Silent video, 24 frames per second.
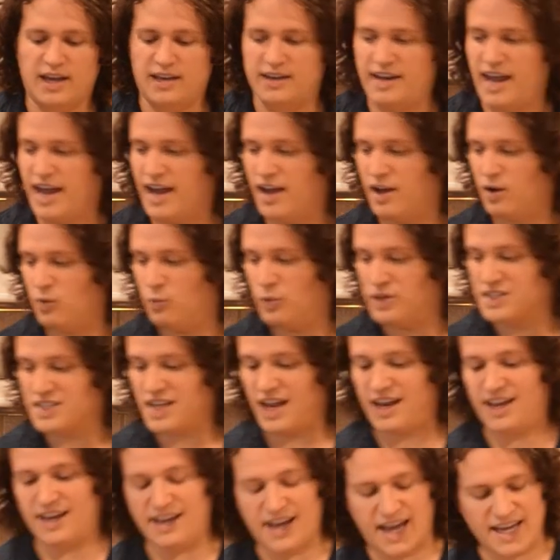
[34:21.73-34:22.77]
Now, what's
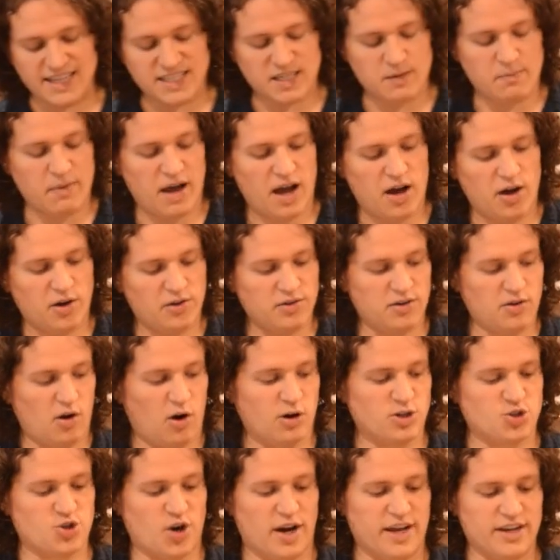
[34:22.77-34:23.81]
kind of nice about
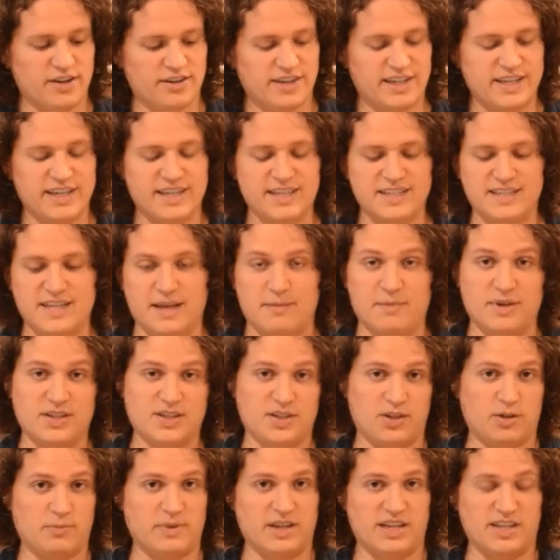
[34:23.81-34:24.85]
our dry ingredients that makes
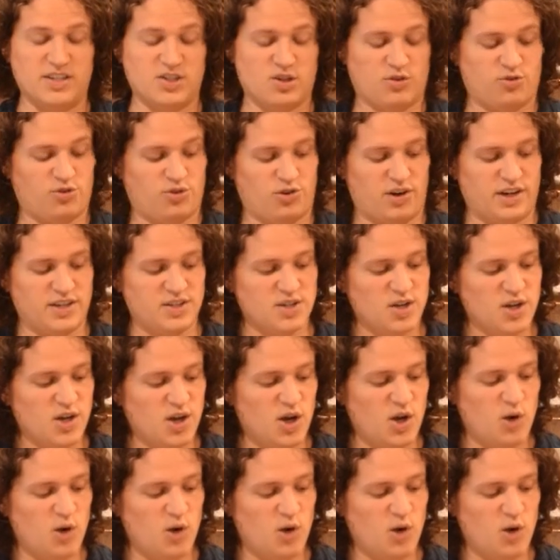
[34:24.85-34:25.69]
it a little bit easier for us,